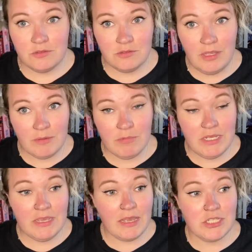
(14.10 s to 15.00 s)
Did
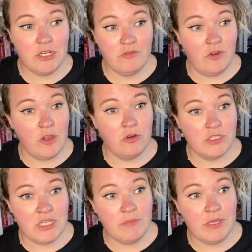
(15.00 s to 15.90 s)
Monique actually follow her
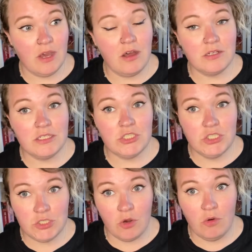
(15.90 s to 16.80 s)
TBR? Did she
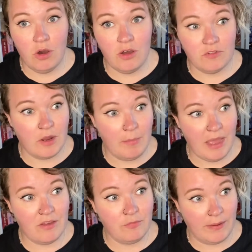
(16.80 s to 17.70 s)
go off on a
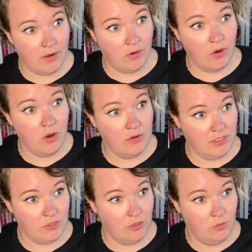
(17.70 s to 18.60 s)
path by her own
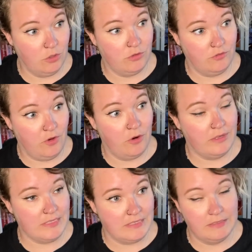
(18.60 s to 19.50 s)
into a wooden
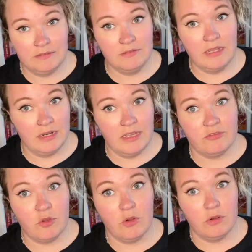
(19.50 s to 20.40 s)
forest and
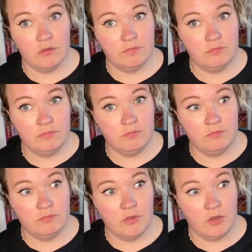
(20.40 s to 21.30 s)
left all
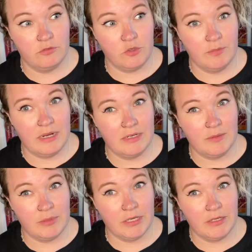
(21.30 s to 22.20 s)
of humanity
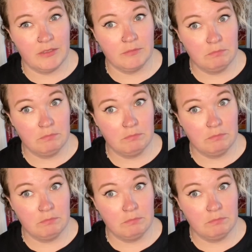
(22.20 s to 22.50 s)
behind?